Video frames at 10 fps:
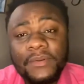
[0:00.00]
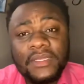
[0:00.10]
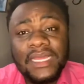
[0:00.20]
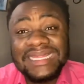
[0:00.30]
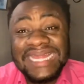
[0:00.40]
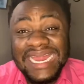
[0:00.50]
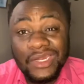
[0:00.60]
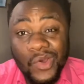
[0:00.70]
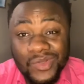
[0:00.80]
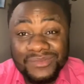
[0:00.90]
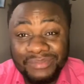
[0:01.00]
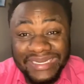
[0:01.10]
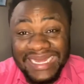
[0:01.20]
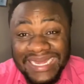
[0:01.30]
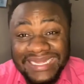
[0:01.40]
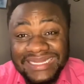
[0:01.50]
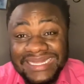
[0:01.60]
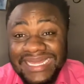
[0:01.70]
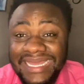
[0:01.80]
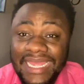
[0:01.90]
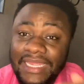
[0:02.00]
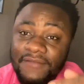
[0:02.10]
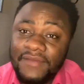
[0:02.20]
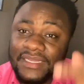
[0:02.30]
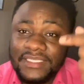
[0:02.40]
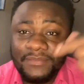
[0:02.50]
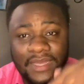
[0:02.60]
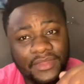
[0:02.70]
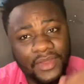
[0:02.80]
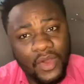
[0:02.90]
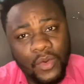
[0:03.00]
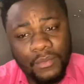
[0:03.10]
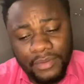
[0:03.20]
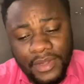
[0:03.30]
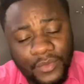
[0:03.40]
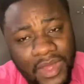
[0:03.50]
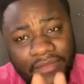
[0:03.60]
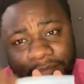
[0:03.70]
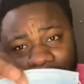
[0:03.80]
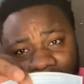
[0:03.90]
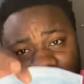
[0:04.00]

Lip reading: are like that nose blind that they can't even smell their own breath while they're breathing